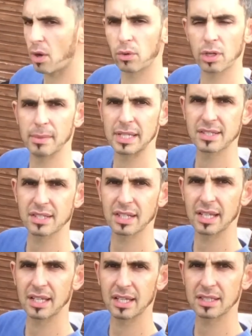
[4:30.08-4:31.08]
roller means that
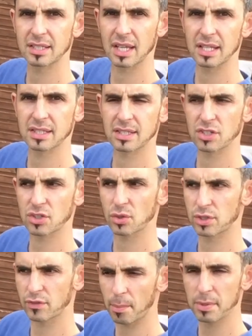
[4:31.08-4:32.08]
it's the
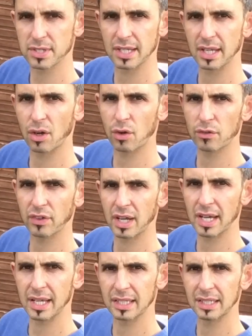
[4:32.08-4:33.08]
sort of opposite of
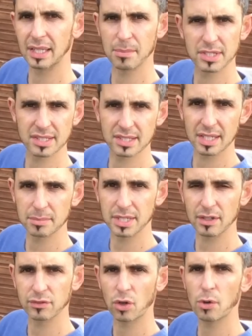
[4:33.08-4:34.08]
a limited slip
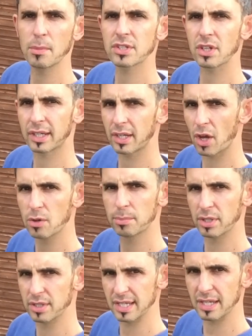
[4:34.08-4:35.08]
diff, almost like an
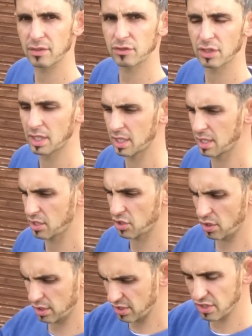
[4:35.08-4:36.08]
open diff,
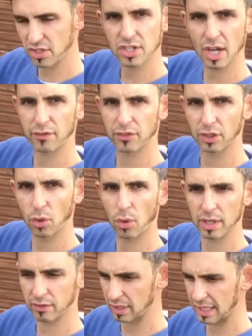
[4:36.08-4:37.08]
so it doesn't scuff the
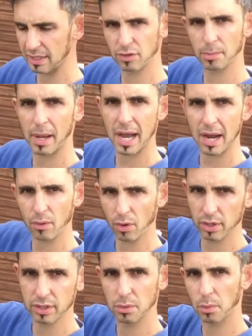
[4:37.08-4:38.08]
lawn if you leave the power
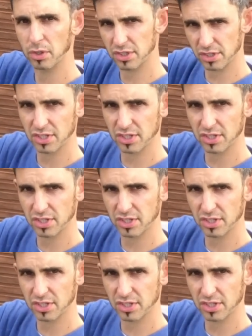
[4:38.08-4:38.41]
on and you want to